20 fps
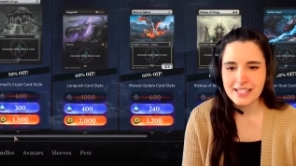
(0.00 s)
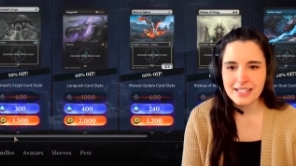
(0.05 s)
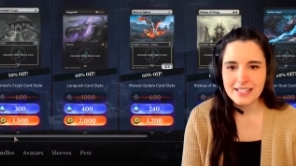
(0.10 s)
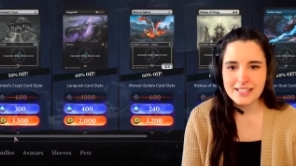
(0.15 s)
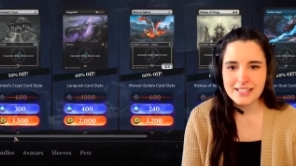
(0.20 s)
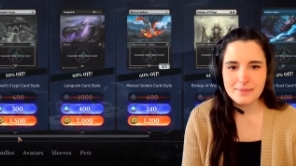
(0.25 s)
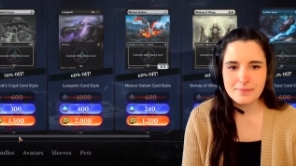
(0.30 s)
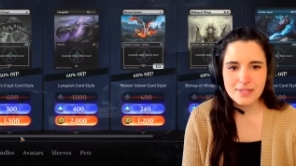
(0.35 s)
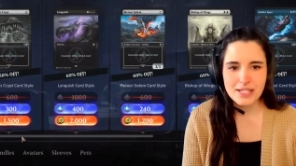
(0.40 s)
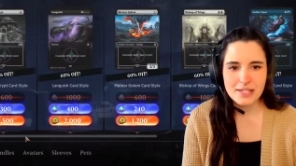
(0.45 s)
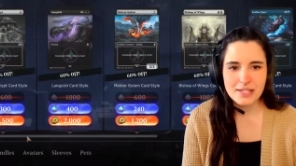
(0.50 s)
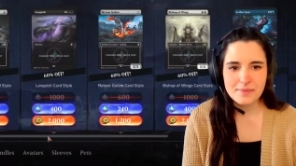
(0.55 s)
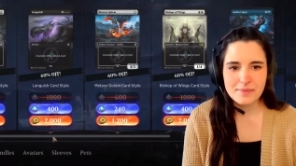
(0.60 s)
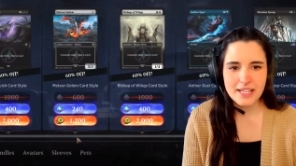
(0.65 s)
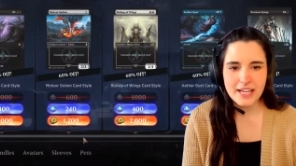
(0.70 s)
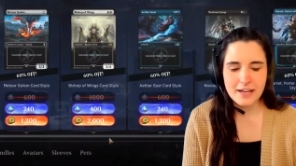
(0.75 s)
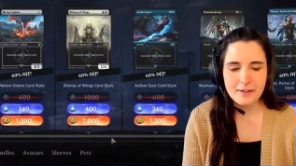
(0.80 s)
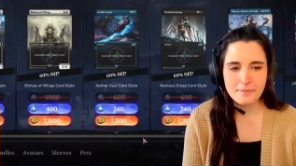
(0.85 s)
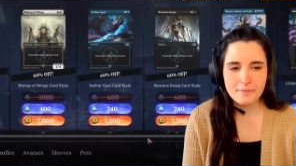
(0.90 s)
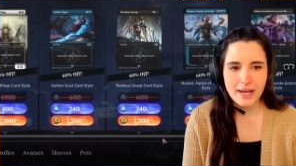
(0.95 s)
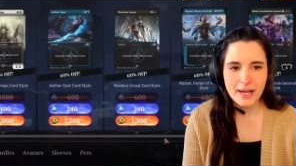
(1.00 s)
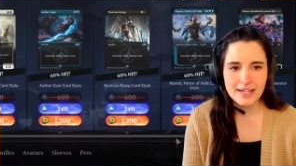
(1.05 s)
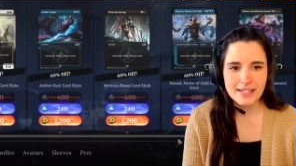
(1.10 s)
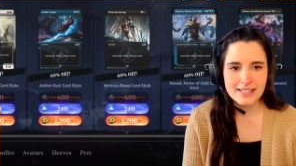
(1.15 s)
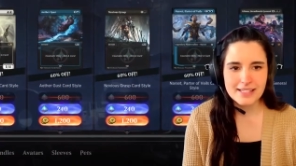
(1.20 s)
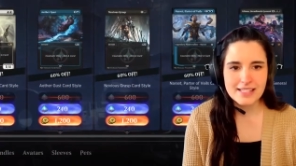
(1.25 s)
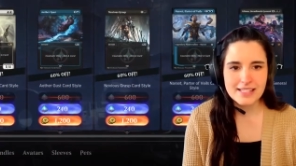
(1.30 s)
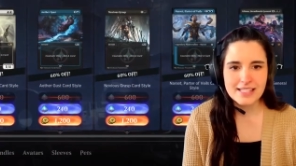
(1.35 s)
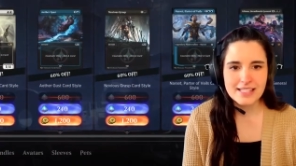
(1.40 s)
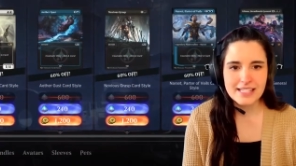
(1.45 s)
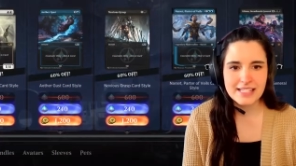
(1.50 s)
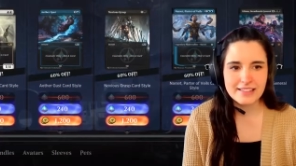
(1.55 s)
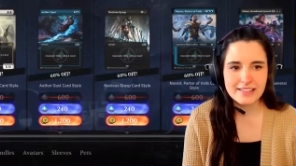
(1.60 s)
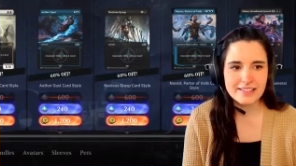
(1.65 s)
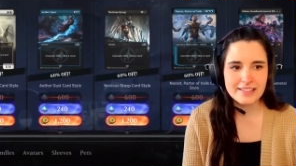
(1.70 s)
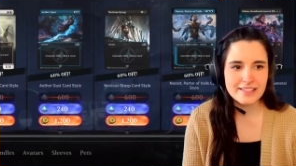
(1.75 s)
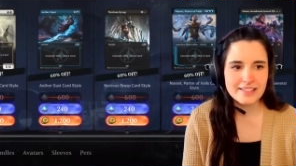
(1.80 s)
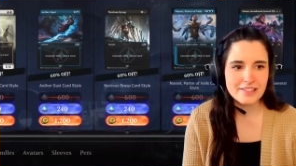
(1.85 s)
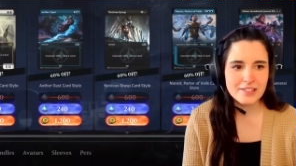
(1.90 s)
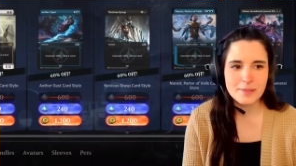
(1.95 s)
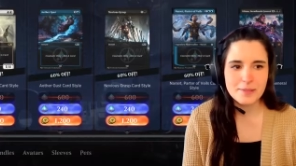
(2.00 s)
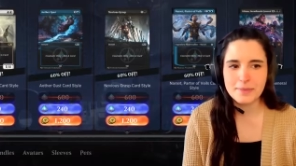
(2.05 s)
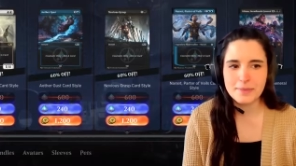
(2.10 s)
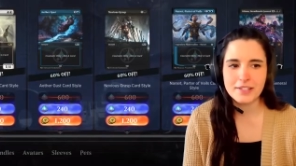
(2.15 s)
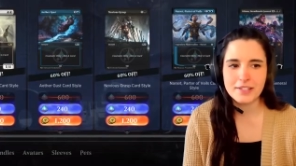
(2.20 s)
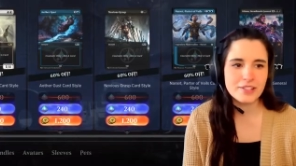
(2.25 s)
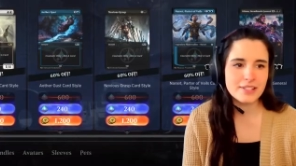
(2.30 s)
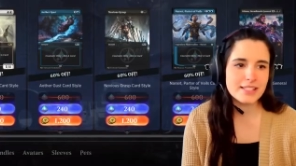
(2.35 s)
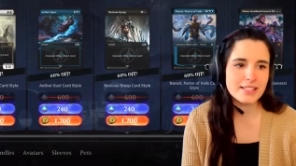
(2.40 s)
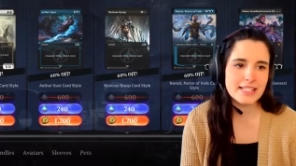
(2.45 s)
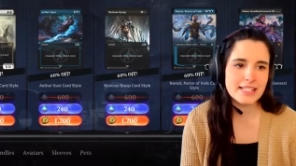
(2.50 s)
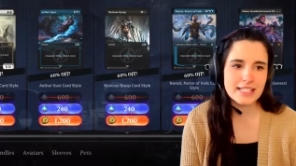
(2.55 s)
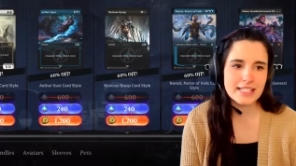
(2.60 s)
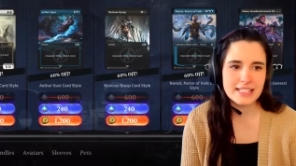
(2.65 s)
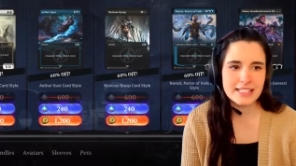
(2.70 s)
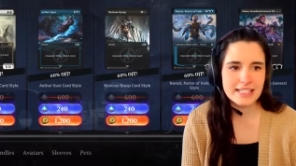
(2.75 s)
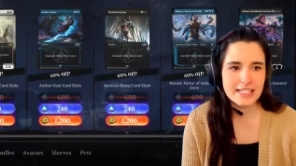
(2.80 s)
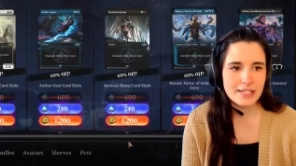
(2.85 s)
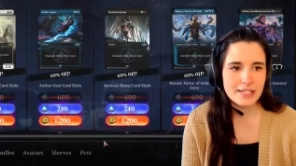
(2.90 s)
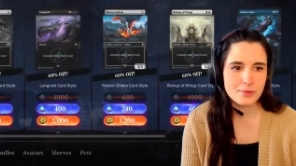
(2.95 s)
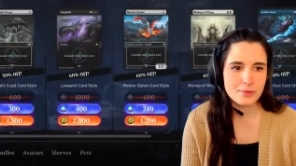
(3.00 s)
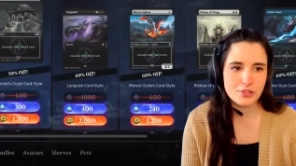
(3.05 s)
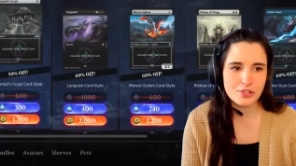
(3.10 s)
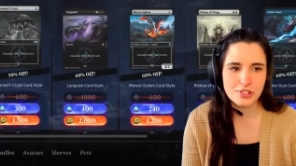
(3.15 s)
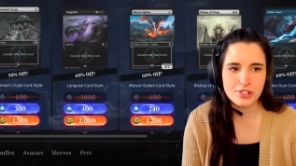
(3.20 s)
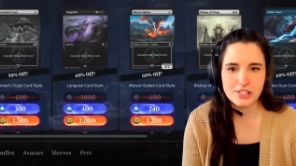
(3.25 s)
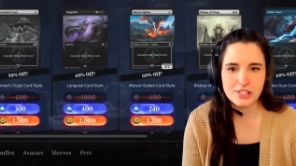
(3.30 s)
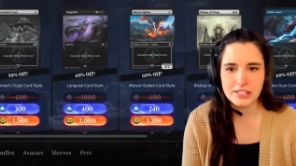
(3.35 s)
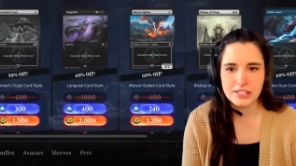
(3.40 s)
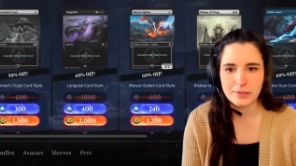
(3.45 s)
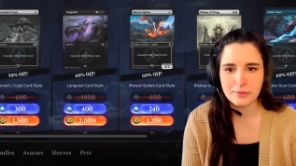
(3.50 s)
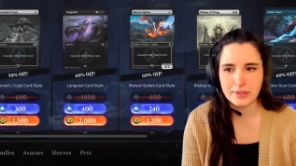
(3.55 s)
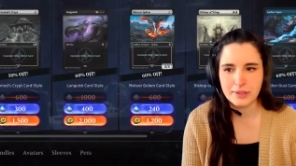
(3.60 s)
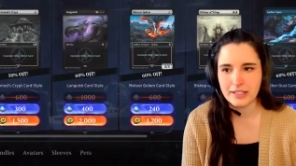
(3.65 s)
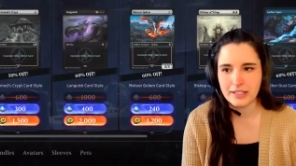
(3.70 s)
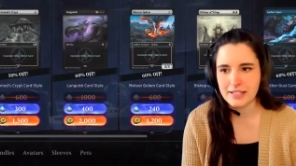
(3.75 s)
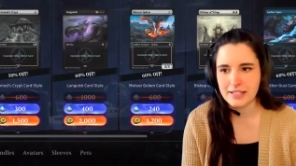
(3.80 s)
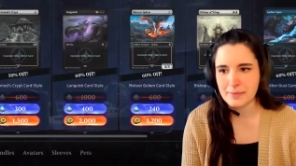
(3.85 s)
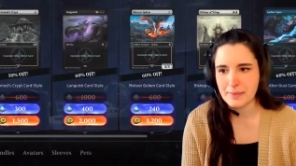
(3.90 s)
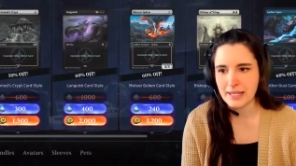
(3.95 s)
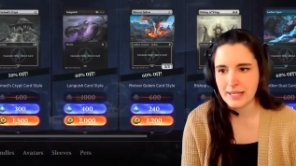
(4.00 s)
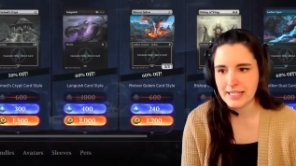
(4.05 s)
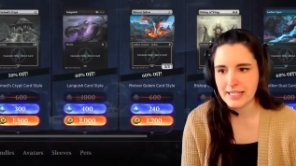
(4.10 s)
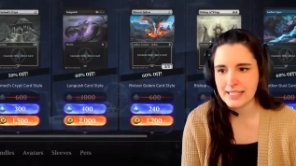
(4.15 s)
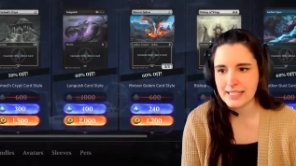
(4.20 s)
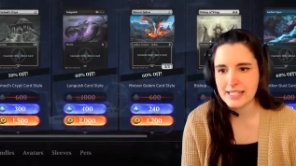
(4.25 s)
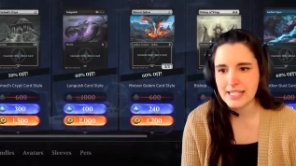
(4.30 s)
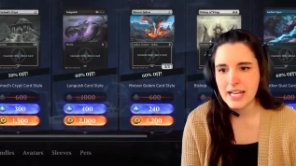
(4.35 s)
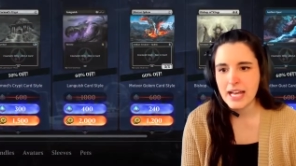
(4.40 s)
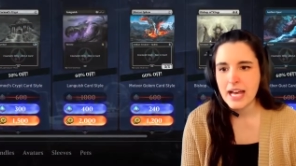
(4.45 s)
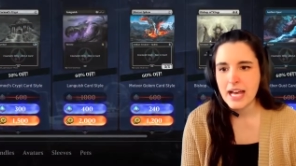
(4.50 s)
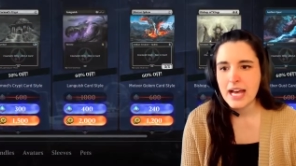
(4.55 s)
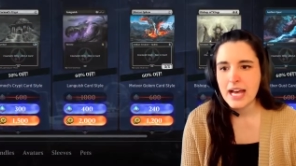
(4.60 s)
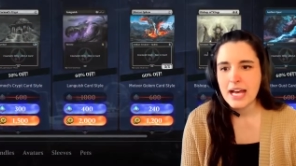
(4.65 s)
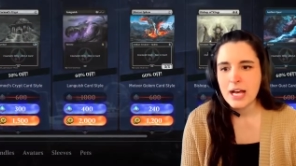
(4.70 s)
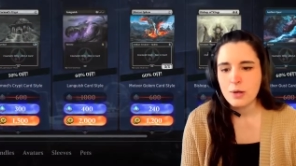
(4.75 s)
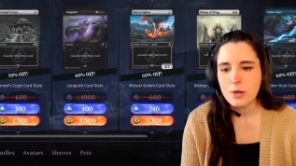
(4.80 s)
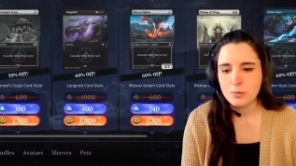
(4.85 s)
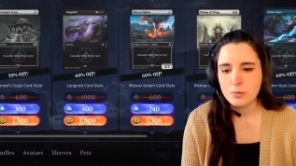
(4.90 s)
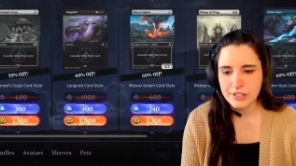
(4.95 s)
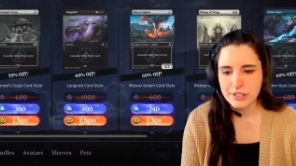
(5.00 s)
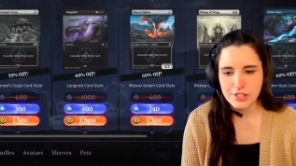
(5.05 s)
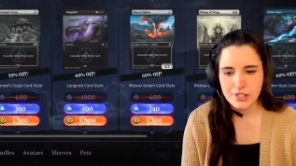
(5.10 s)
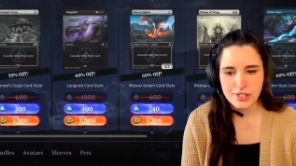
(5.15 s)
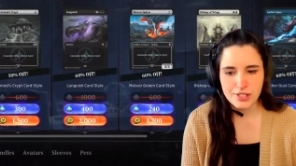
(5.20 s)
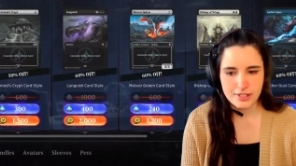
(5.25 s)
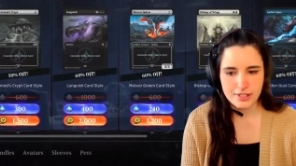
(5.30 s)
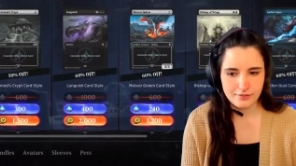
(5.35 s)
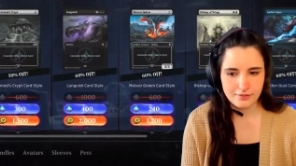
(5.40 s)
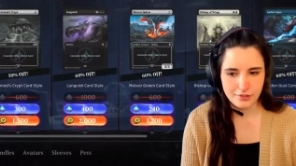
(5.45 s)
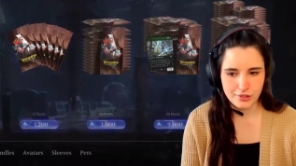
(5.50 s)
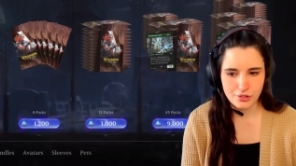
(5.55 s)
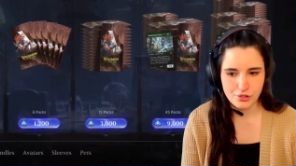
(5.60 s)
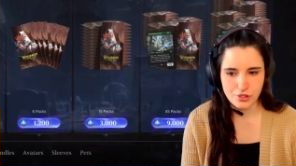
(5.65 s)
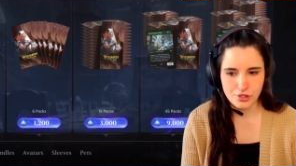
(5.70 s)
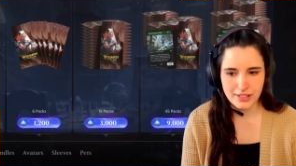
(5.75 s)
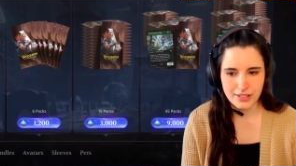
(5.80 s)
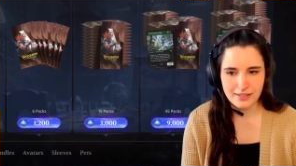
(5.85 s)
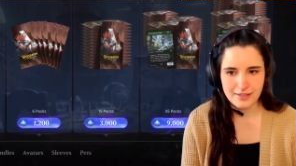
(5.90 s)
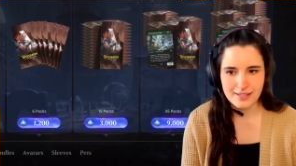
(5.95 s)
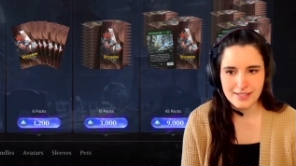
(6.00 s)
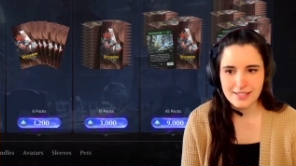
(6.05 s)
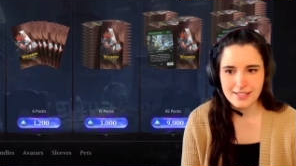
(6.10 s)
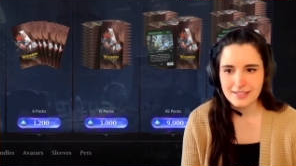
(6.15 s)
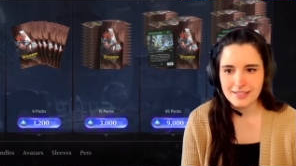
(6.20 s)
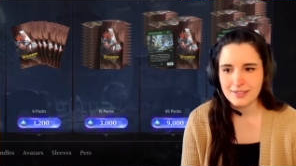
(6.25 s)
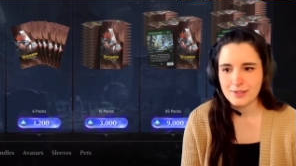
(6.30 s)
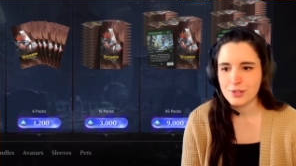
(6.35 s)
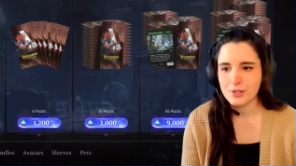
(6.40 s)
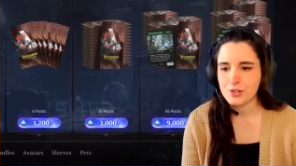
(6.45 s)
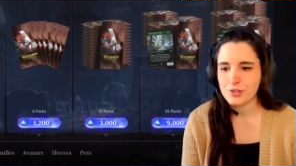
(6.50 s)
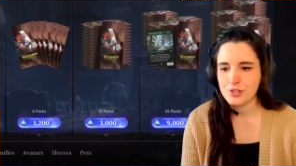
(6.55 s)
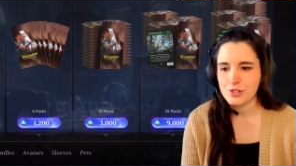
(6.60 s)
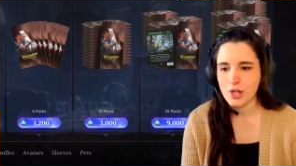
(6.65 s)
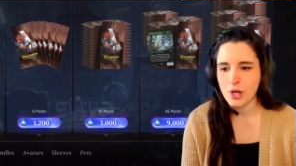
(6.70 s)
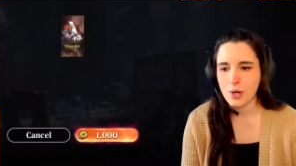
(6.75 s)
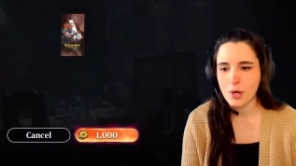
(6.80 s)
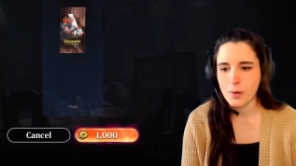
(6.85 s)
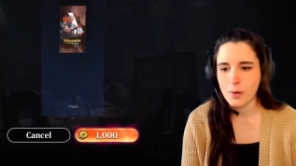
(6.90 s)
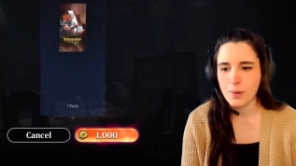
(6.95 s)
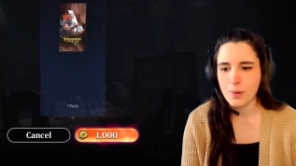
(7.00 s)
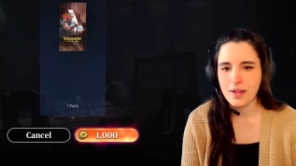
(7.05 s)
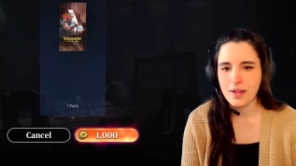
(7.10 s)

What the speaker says: Sometimes they have packs in the daily deals, but it looks like today we're just dealing with cosmetics, which is unfortunate. So